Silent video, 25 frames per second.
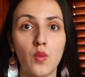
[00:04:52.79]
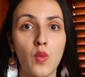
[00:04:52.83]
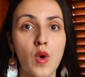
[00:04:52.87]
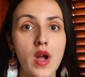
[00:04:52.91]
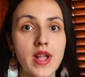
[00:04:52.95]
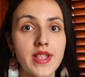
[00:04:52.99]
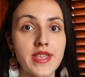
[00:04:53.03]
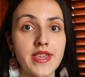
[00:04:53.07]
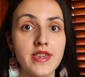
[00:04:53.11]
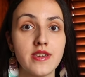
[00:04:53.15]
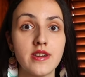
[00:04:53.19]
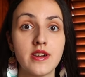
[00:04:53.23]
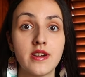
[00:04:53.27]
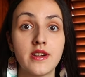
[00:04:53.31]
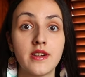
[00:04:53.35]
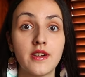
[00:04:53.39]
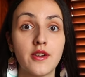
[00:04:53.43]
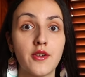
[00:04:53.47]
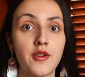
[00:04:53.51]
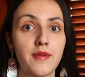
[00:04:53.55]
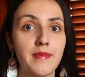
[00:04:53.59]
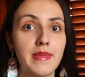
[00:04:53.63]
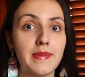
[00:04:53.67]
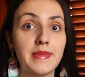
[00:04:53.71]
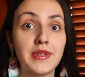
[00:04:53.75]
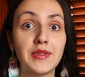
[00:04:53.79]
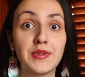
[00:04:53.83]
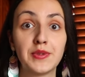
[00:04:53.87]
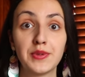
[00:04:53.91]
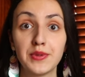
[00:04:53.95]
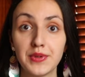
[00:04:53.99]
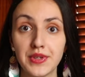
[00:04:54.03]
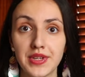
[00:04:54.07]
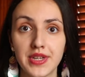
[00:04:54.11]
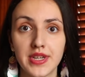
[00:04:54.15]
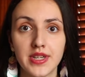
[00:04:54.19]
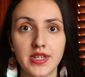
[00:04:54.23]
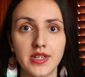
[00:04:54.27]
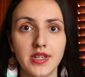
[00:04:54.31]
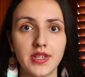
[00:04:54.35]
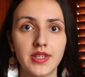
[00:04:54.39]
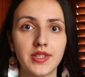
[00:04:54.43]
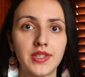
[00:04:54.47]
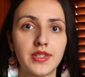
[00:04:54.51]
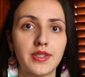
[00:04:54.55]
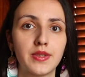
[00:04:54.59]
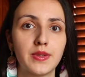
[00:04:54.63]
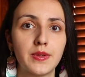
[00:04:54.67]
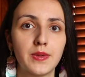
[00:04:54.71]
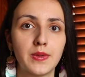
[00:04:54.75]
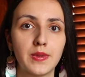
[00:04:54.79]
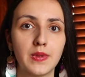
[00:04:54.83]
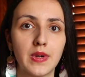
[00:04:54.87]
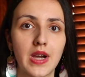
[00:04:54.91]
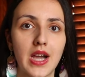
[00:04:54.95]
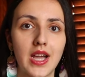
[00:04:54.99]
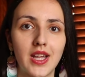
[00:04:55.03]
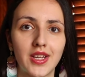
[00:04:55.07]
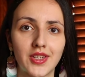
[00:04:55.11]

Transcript: one year or maybe two years to